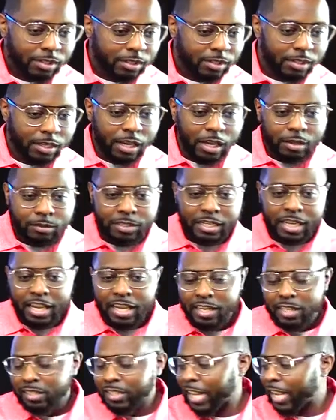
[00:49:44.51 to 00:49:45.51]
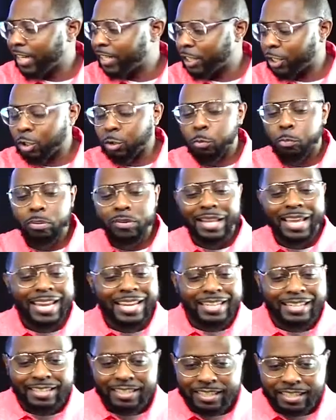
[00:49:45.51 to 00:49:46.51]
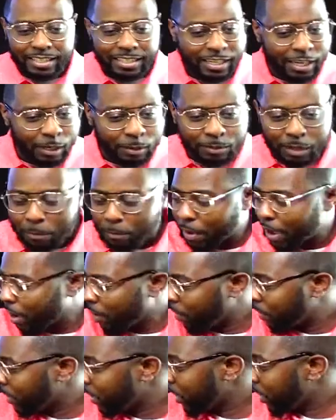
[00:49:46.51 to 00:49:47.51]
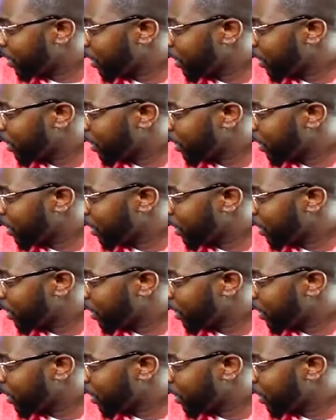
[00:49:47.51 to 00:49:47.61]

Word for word: You know what I'm saying? Say it to you plainly. You know what I'm talking about?